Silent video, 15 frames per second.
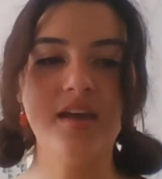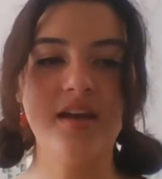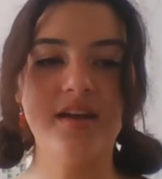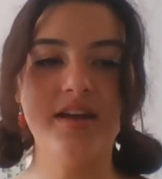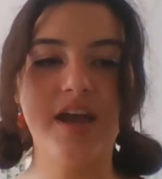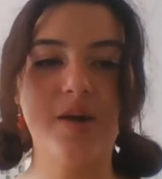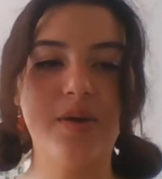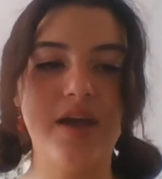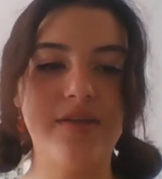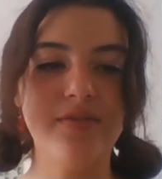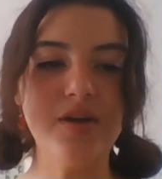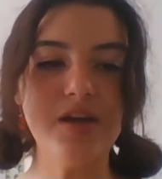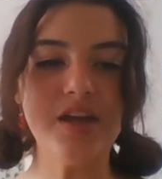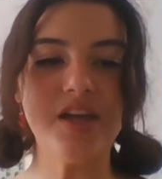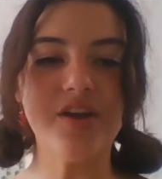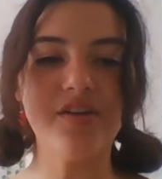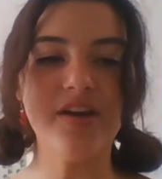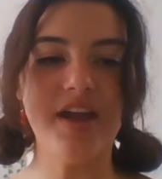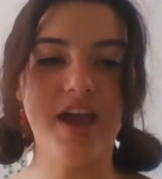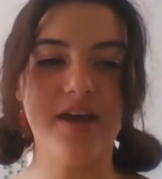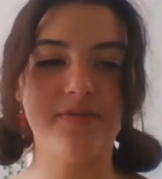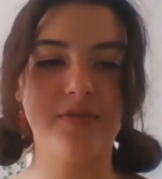Now every year in
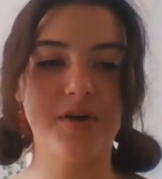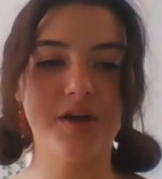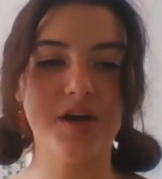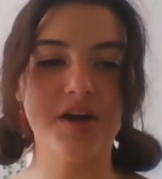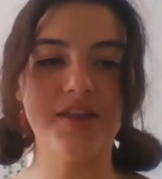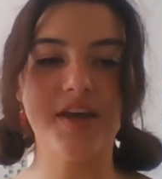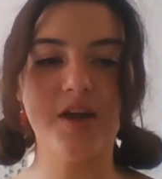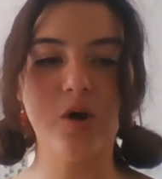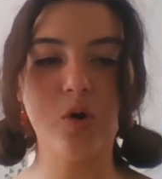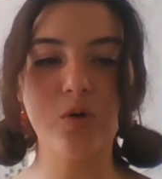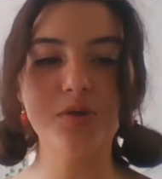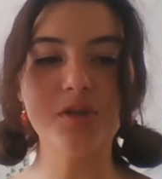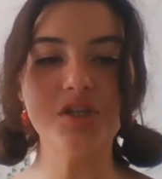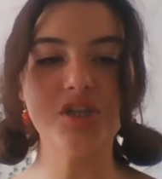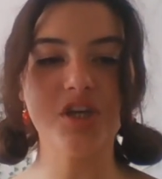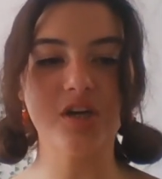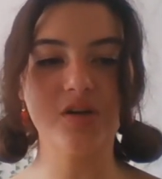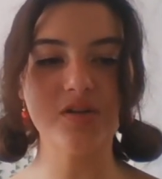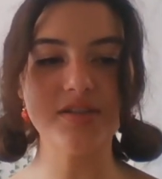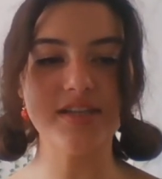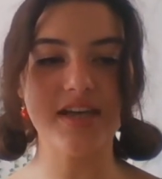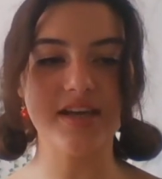Africa they hold the
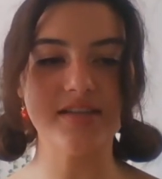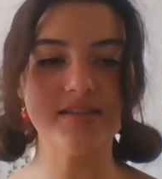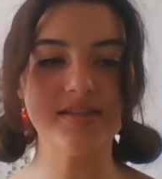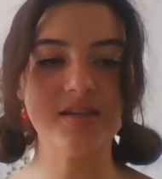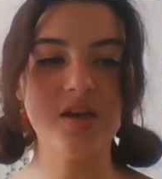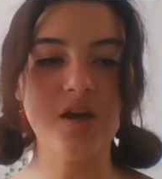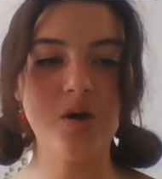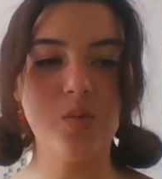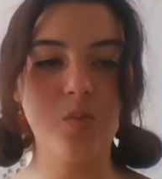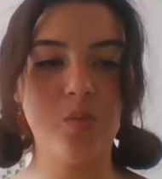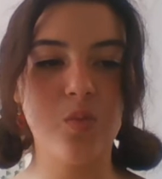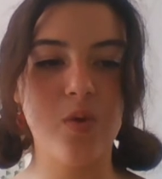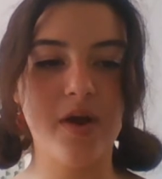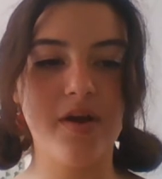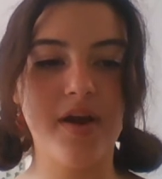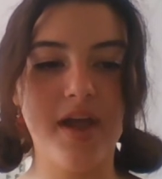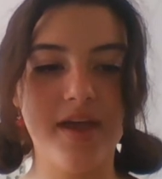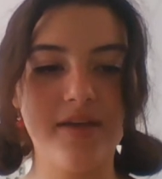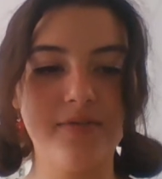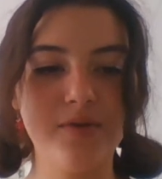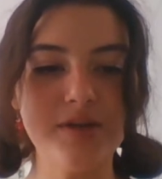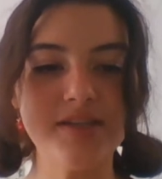jungle dance, where
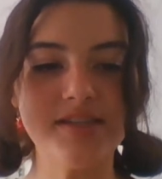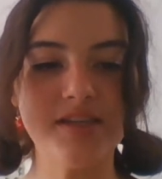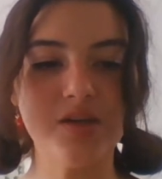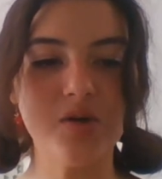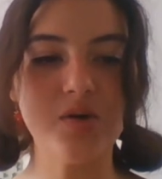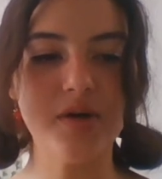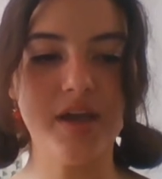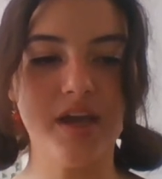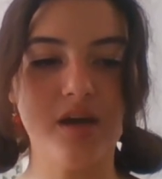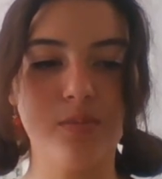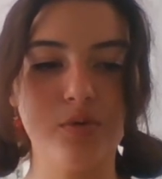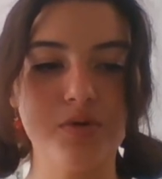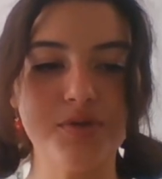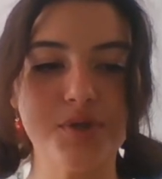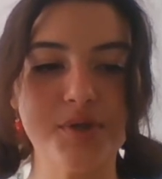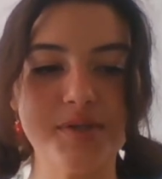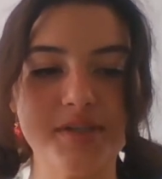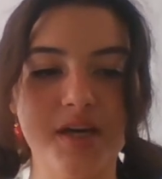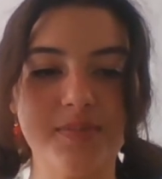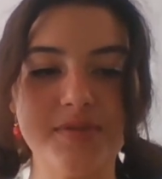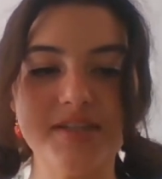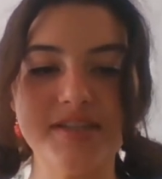every single animal turns
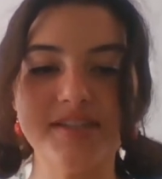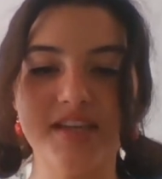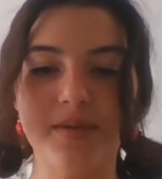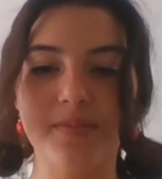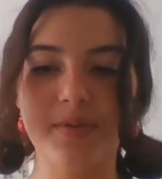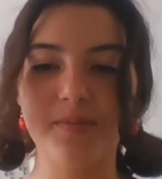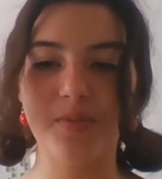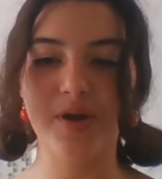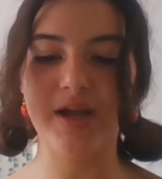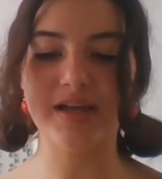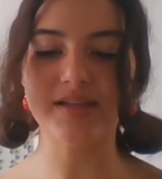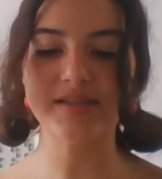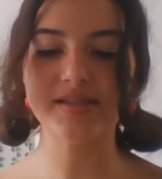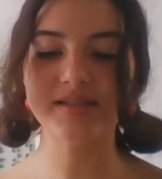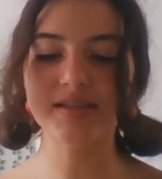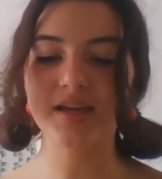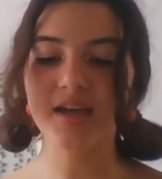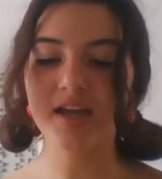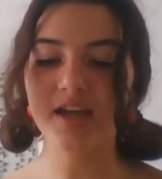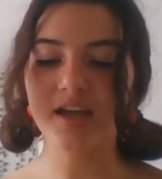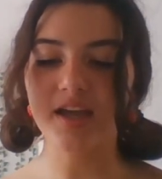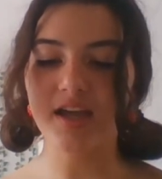up to skip and prance.
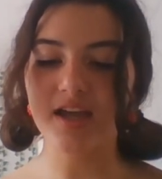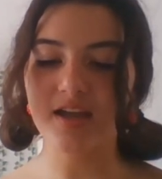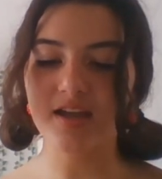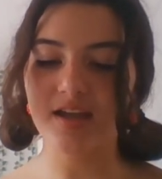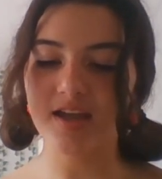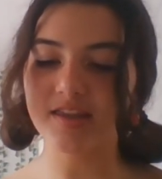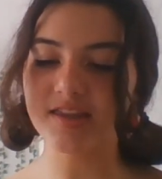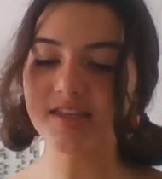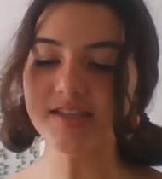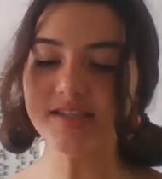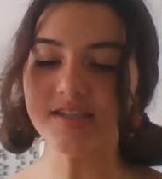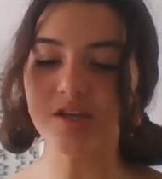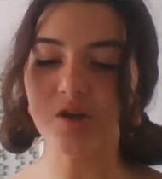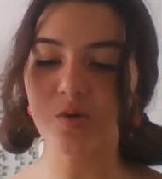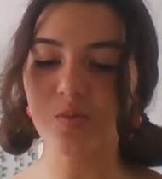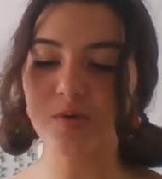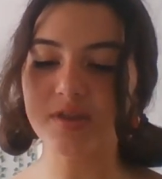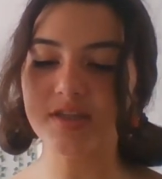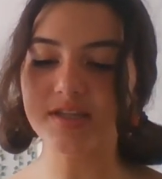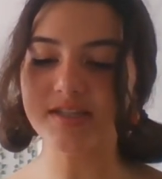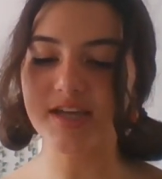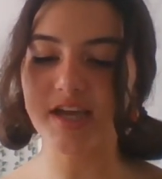And this year, when
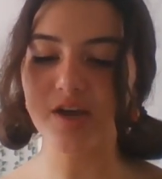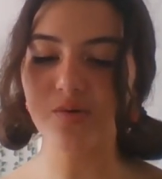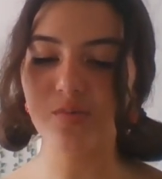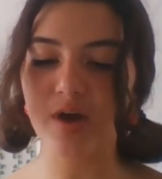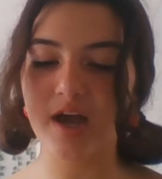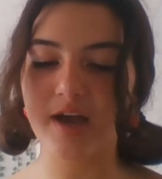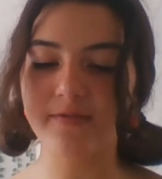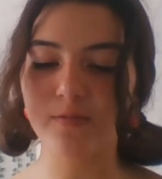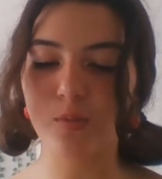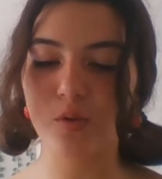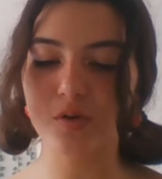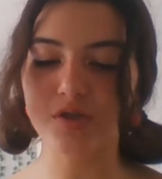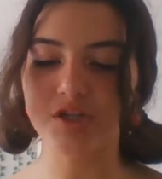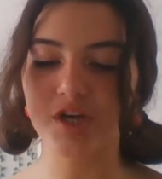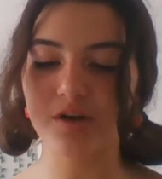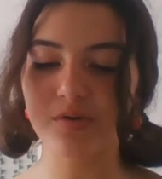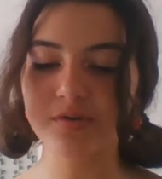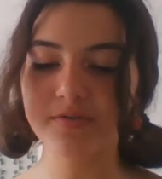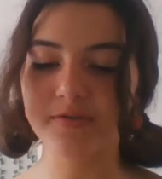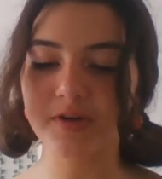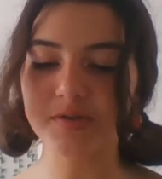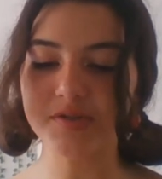the day arrived, poor Gerald
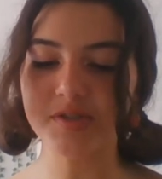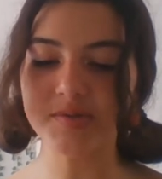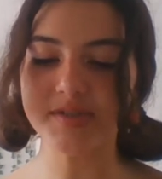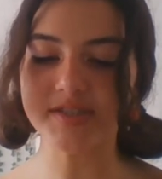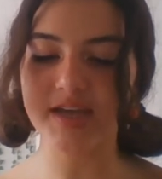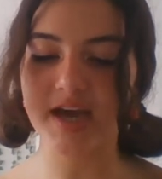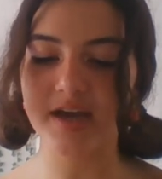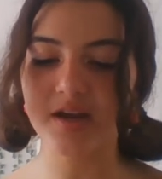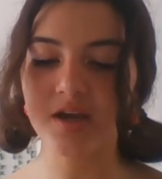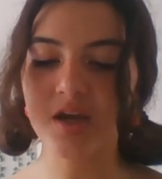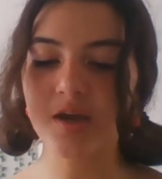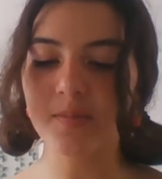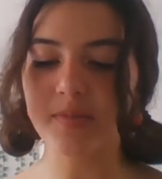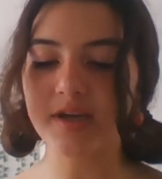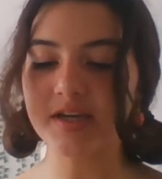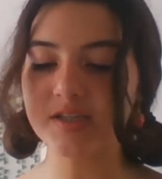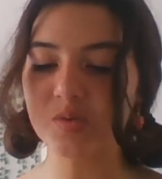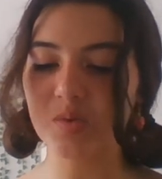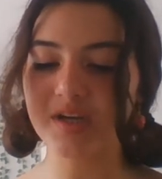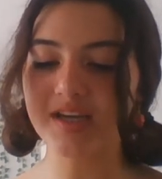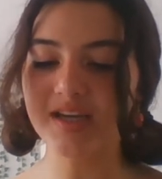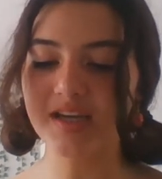felt so sad because
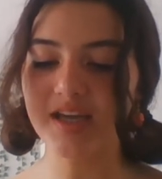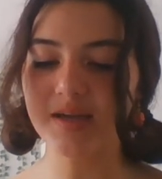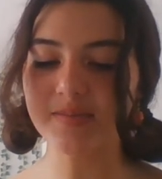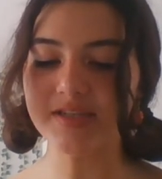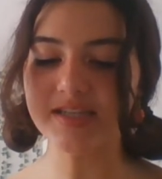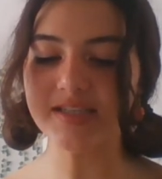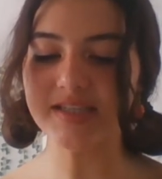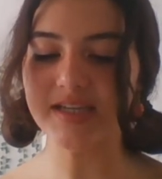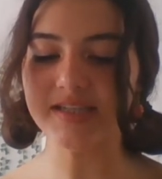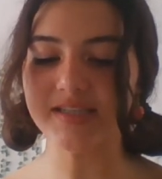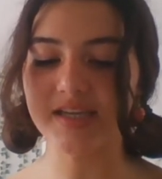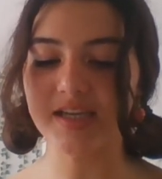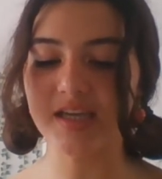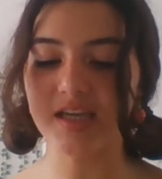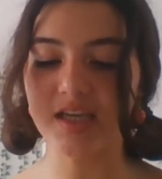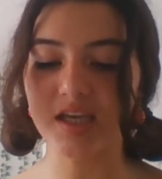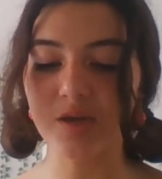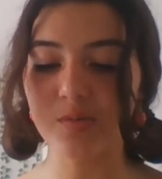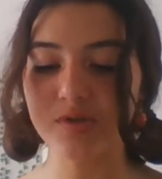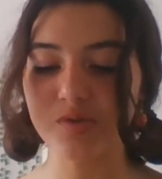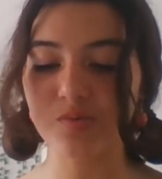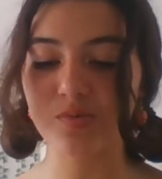when it came to dancing, he
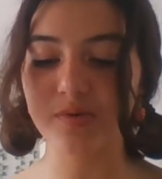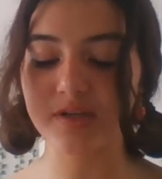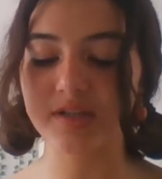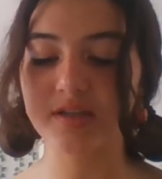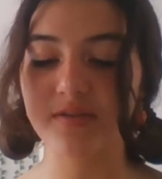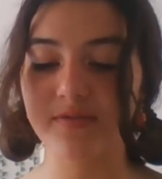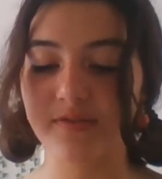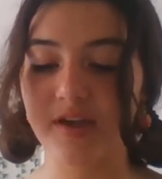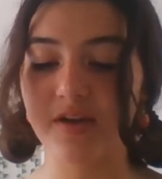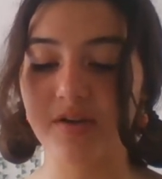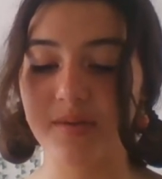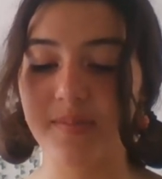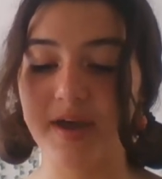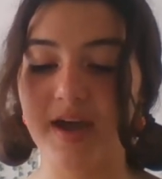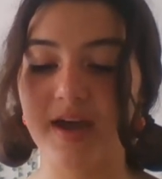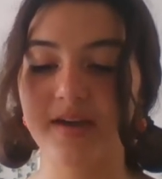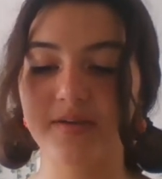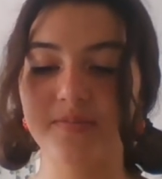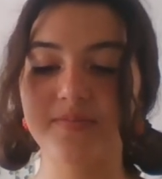was really very bad.